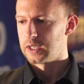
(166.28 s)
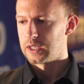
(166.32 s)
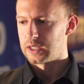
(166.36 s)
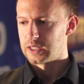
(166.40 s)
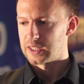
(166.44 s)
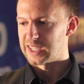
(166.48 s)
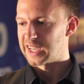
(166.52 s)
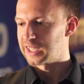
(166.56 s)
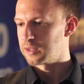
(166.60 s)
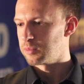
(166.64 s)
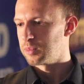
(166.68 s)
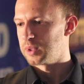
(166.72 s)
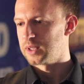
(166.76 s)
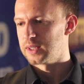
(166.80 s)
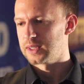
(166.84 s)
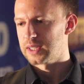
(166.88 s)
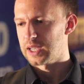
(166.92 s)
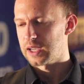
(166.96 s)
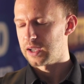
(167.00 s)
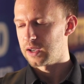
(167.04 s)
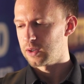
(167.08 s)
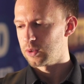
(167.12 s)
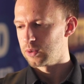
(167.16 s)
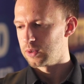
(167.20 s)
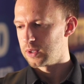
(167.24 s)
Yan
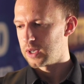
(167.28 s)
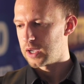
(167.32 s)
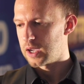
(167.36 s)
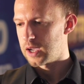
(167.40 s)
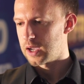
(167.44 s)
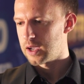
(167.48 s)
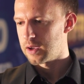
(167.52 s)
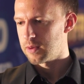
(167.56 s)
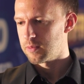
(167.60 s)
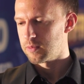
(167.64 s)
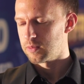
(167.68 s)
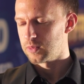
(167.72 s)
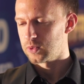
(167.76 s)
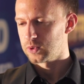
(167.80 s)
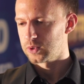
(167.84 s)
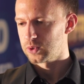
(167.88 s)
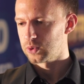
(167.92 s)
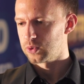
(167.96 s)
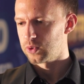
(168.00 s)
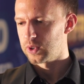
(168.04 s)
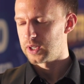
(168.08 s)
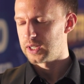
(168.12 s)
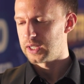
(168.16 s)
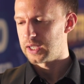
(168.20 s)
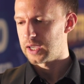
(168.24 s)
Bingtao um, has
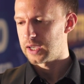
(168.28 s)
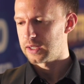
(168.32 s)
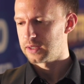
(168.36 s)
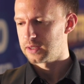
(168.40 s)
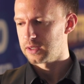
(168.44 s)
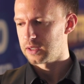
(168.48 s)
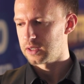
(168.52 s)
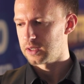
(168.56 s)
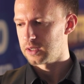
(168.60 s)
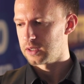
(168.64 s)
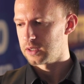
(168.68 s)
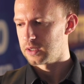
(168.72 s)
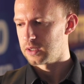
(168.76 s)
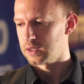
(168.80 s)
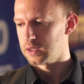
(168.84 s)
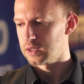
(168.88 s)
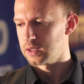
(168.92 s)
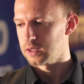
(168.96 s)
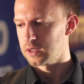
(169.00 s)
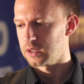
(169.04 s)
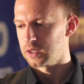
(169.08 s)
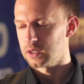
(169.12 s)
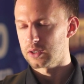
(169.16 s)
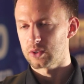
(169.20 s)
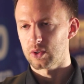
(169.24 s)
already had a
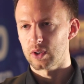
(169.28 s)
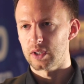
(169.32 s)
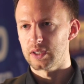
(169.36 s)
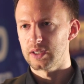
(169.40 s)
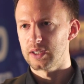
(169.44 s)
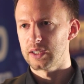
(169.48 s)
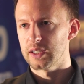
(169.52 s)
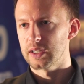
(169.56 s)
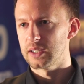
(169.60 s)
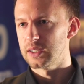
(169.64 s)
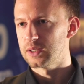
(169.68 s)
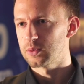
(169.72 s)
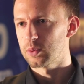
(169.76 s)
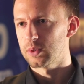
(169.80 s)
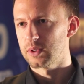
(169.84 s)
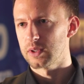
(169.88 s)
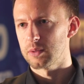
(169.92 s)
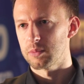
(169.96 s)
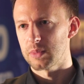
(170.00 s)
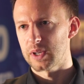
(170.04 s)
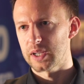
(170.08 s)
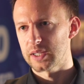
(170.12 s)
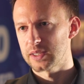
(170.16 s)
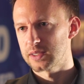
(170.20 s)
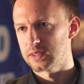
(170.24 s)
a great year. He's won the
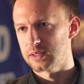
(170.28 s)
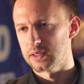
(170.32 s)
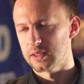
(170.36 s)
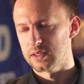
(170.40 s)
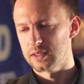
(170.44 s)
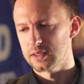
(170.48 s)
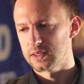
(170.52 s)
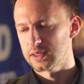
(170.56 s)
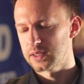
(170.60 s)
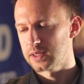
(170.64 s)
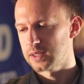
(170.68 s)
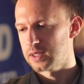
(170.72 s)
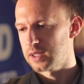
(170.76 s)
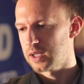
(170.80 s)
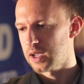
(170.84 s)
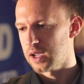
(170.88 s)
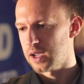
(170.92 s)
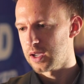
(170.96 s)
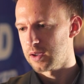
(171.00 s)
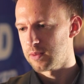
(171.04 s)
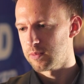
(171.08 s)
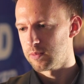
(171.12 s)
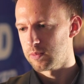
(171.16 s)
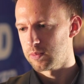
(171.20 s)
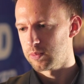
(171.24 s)
Masters.
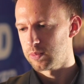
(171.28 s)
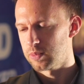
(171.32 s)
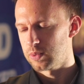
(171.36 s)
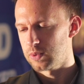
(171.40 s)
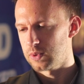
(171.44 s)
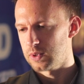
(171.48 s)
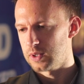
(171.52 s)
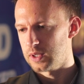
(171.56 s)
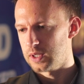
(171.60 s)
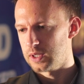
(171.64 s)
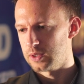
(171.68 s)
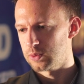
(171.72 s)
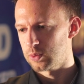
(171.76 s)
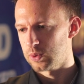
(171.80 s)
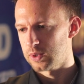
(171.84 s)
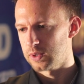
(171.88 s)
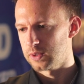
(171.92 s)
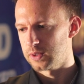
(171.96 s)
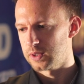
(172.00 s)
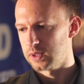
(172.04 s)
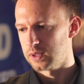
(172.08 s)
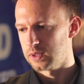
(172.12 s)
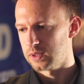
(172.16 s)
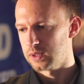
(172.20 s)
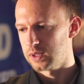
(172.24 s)
Um, he's one
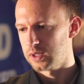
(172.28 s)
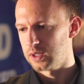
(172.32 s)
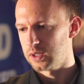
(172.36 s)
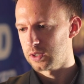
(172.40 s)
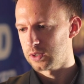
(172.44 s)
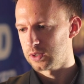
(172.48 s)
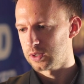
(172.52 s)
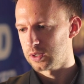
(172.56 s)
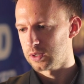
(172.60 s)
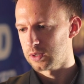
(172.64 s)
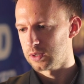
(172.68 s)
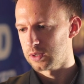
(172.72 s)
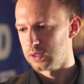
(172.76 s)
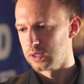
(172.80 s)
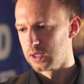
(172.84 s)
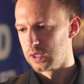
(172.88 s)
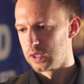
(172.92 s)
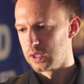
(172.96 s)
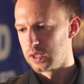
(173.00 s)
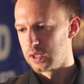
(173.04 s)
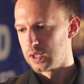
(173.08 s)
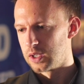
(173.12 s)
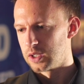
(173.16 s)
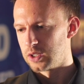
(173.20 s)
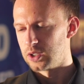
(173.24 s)
of the, the younger
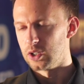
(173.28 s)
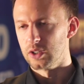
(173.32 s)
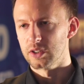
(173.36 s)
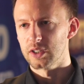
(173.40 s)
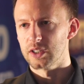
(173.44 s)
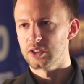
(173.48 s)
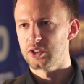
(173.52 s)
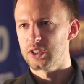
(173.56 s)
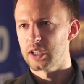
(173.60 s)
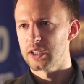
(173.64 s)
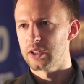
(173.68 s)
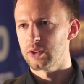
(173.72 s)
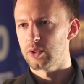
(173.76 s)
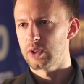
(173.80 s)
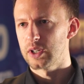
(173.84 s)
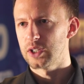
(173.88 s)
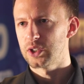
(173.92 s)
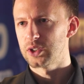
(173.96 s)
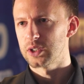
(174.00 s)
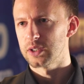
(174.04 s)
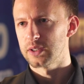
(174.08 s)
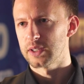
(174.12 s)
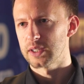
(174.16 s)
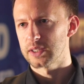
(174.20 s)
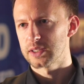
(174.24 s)
younger
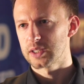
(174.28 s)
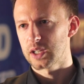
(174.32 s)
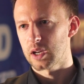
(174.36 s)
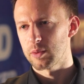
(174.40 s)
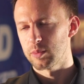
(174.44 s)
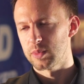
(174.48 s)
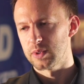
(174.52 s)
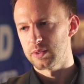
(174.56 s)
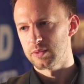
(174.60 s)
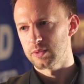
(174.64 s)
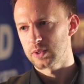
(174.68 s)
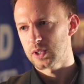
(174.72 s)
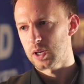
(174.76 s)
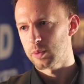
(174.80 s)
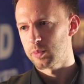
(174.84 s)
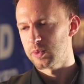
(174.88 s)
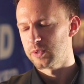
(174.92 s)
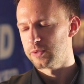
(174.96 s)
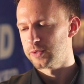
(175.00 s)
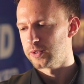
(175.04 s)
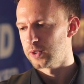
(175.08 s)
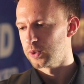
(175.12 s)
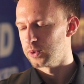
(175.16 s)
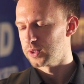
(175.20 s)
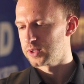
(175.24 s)
generation that's coming coming
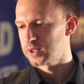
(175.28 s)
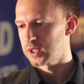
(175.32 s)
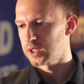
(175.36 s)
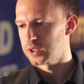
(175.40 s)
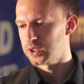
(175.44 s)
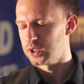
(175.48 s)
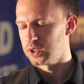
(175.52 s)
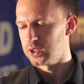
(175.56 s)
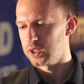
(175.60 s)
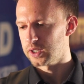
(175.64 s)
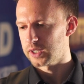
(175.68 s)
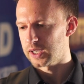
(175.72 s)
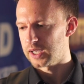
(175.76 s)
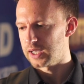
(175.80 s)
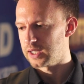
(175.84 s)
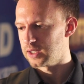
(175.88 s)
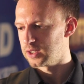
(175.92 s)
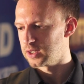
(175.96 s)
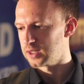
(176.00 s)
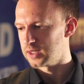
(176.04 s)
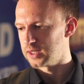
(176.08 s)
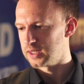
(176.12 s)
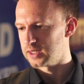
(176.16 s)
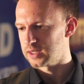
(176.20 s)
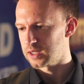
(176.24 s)
through at such a young
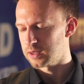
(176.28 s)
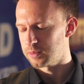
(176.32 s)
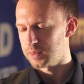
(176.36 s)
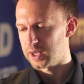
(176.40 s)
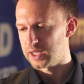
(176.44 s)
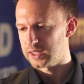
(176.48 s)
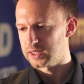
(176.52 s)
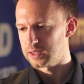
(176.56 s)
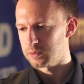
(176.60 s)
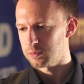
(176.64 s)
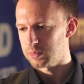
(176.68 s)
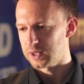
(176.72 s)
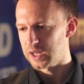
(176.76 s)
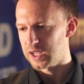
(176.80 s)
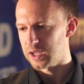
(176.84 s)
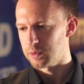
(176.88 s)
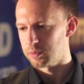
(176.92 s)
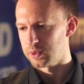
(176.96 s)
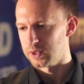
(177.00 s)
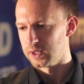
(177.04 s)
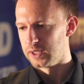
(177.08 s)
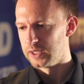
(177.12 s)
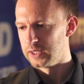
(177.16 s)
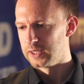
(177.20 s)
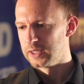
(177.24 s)
age, and he's an amazing player.
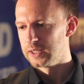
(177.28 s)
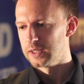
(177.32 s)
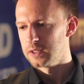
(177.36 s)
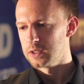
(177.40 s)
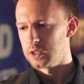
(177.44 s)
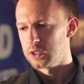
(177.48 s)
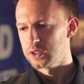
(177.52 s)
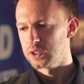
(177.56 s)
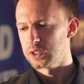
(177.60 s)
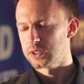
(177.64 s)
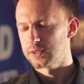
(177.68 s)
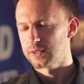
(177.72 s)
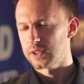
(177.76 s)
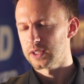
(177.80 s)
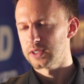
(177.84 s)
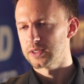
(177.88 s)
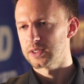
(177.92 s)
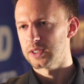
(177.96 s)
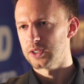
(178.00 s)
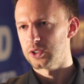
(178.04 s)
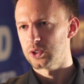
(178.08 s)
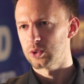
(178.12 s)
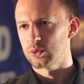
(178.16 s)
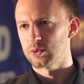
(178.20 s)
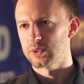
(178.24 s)
But just
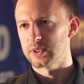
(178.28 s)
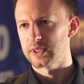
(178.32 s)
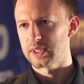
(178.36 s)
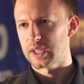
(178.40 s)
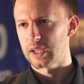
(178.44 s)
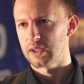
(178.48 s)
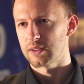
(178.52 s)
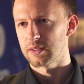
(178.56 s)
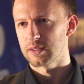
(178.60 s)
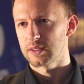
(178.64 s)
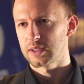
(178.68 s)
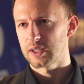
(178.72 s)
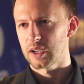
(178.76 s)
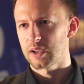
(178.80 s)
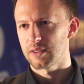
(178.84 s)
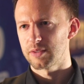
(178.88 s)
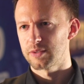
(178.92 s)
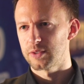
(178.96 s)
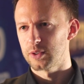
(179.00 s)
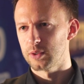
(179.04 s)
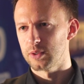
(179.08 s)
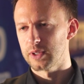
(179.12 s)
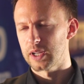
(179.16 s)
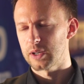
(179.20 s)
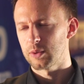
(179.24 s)
fancy Shaun to get get
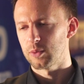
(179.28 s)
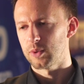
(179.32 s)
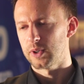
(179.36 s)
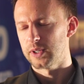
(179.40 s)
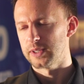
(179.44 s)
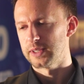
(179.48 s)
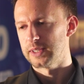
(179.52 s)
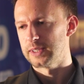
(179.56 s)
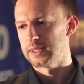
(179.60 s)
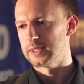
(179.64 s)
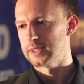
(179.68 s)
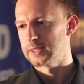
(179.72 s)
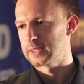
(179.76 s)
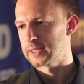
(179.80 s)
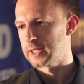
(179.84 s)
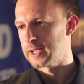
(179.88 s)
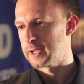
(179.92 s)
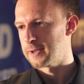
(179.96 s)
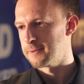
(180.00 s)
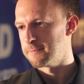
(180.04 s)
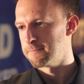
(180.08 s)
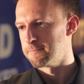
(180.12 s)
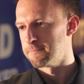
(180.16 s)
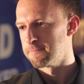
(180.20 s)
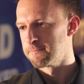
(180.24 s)
through that one, and
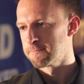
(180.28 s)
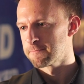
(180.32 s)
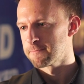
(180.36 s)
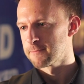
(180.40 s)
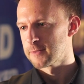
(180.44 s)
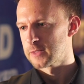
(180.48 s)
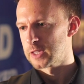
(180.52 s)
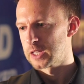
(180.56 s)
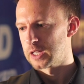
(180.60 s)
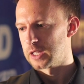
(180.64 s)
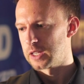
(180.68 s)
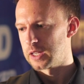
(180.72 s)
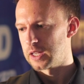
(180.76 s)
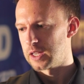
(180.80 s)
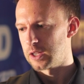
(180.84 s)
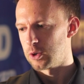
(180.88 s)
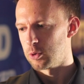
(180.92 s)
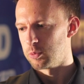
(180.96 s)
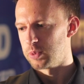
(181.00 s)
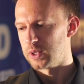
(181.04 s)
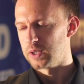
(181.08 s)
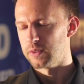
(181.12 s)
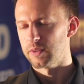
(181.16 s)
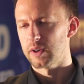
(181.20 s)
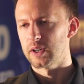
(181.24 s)
um, it will be a